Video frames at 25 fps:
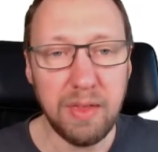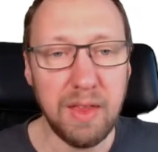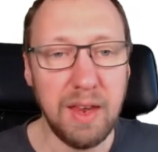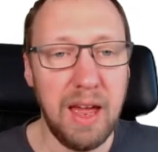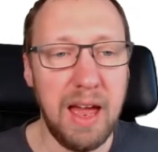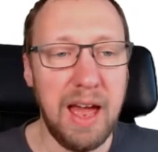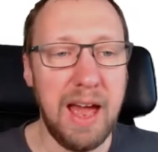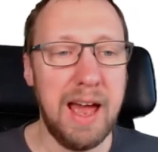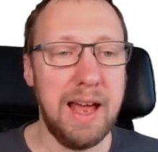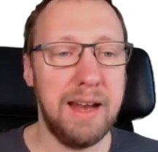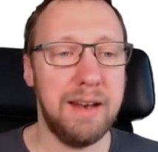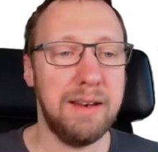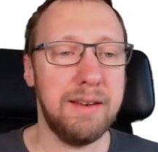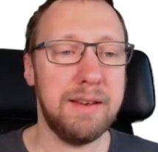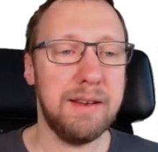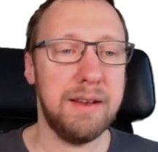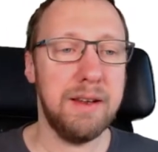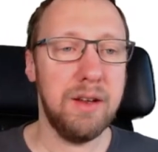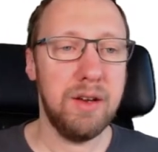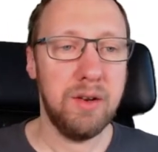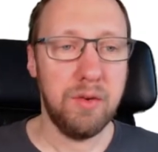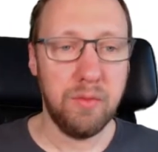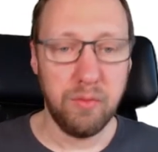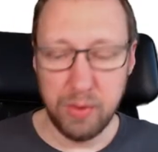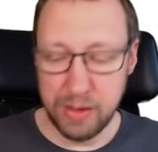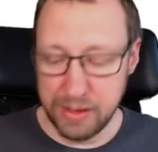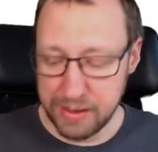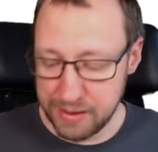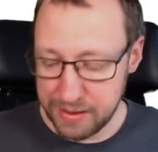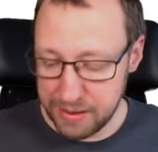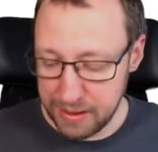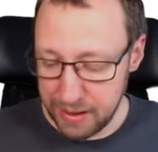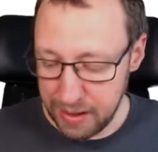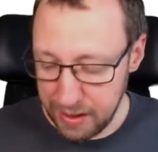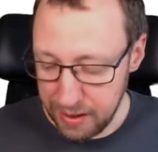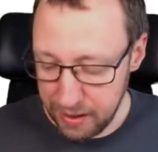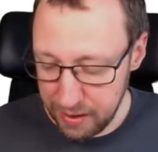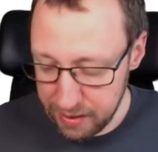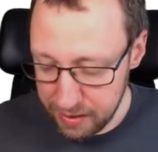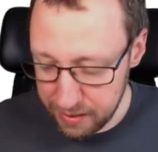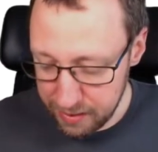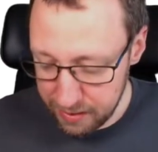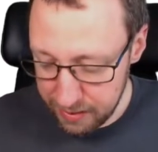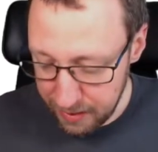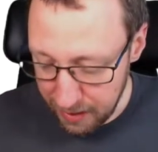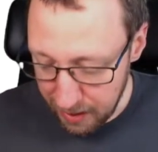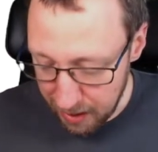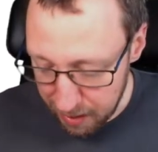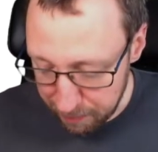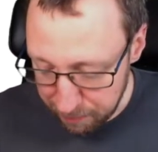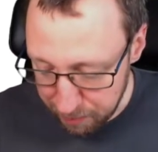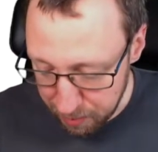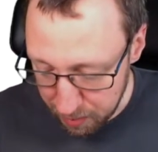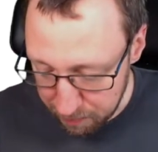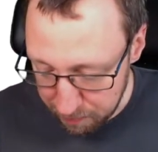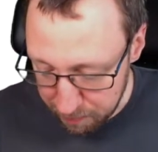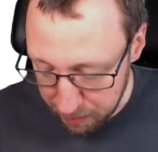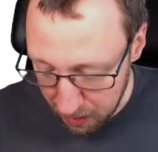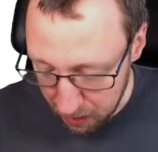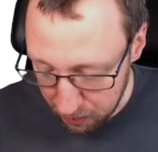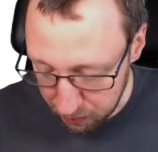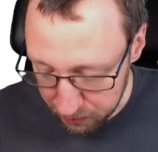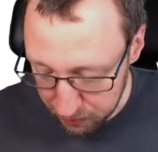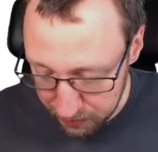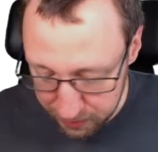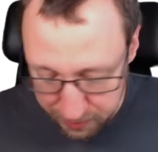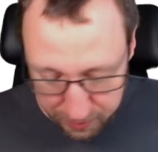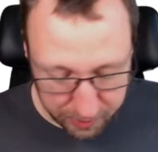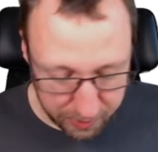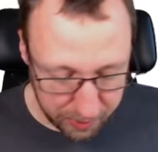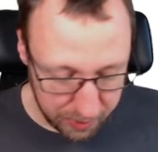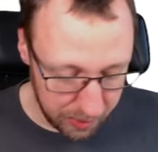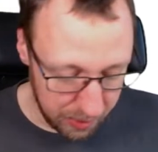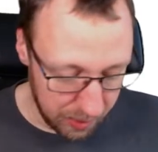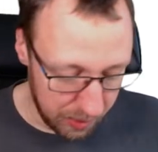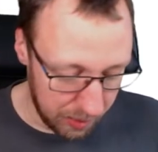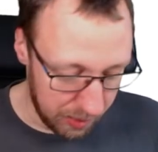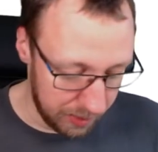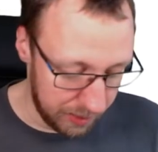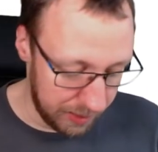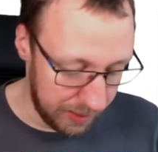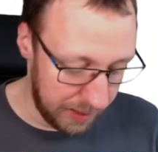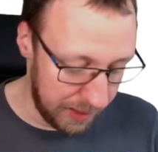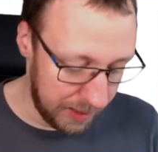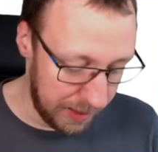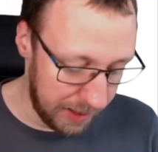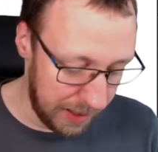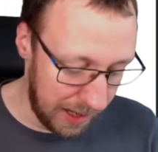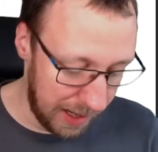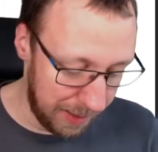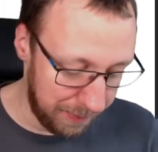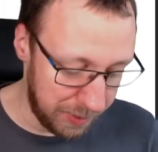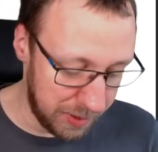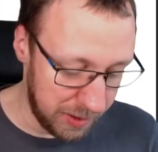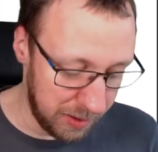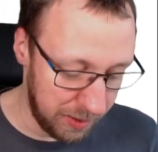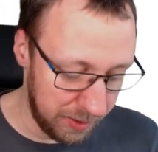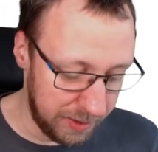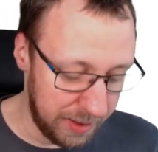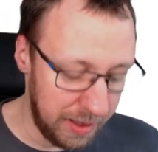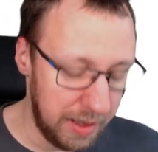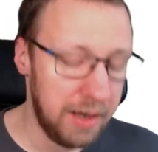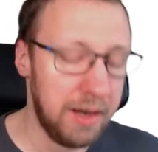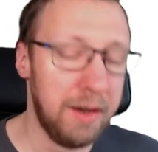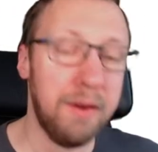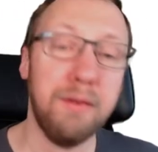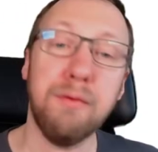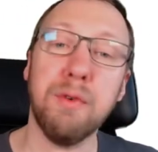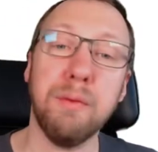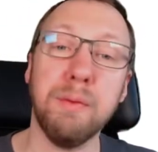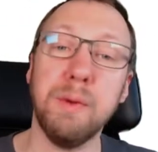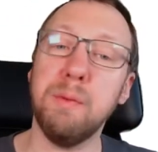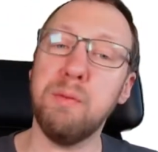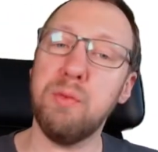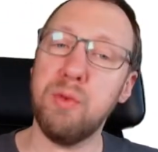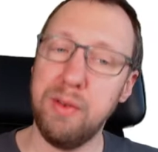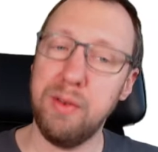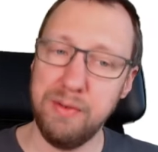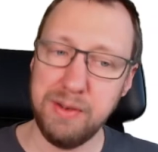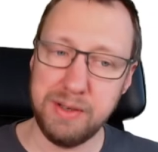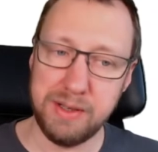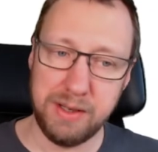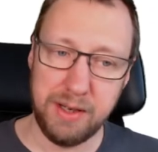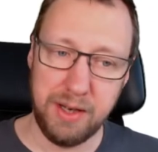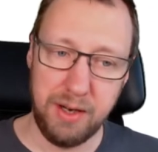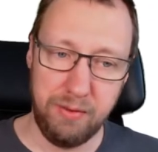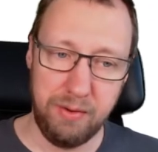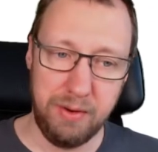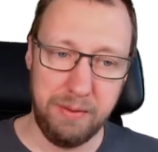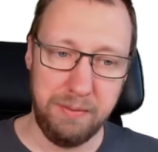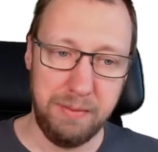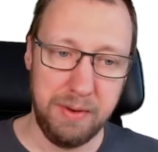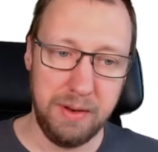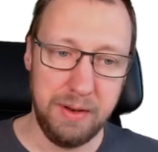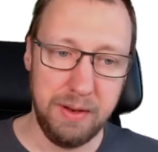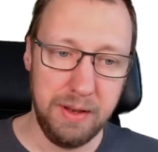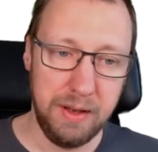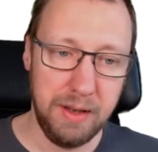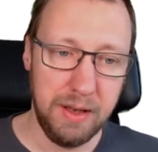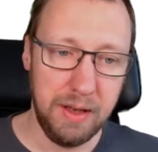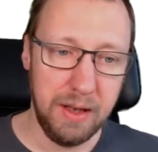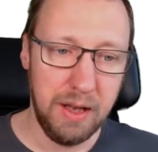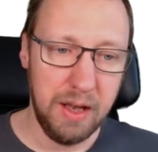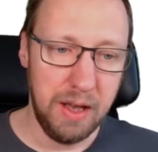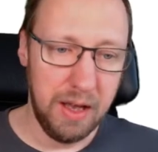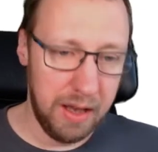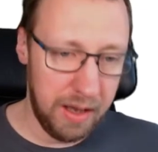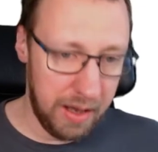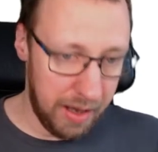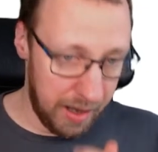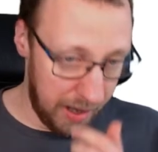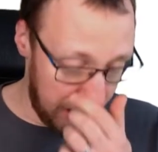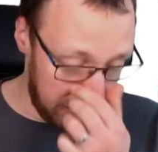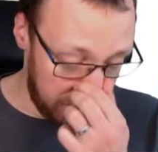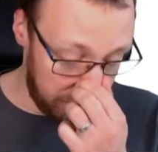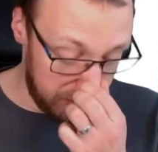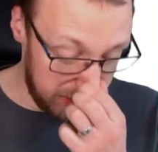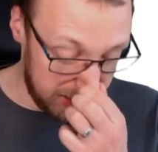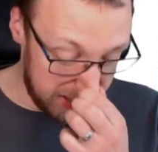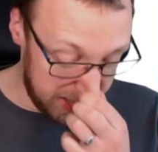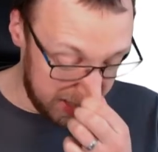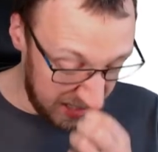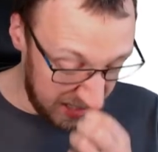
and we see the upper bound on epsilon tilde from the previous theorem. And we see